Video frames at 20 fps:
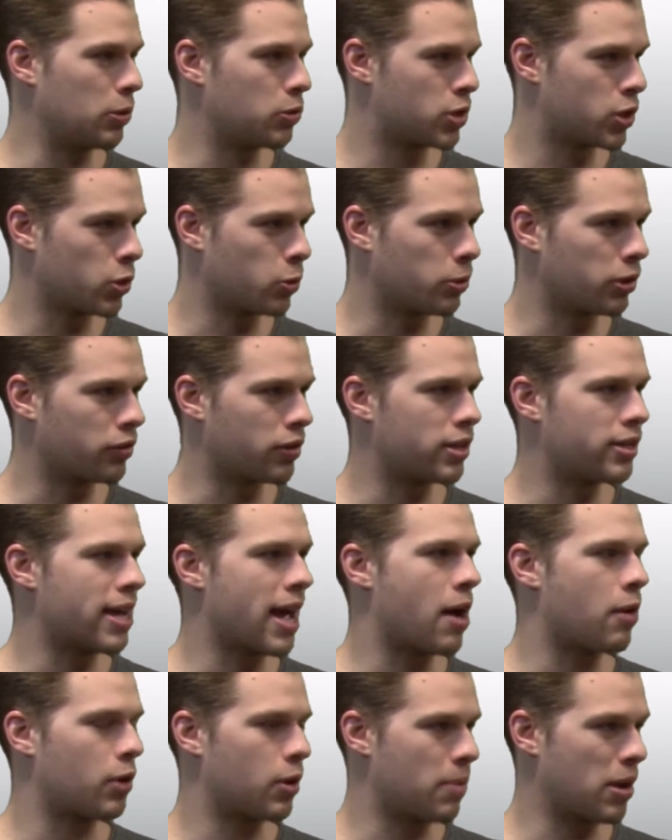Tilburg, the
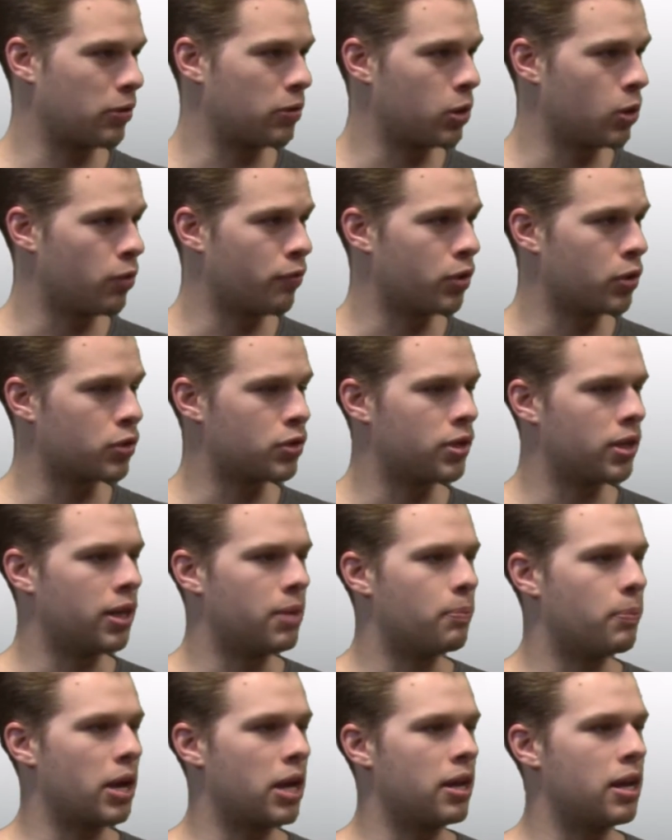town, and about the university,
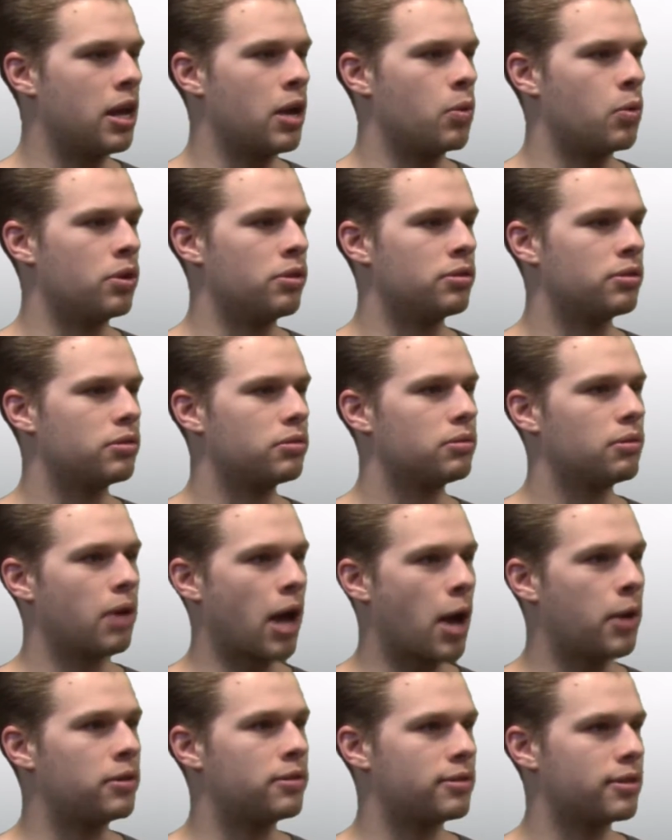but it was, I'd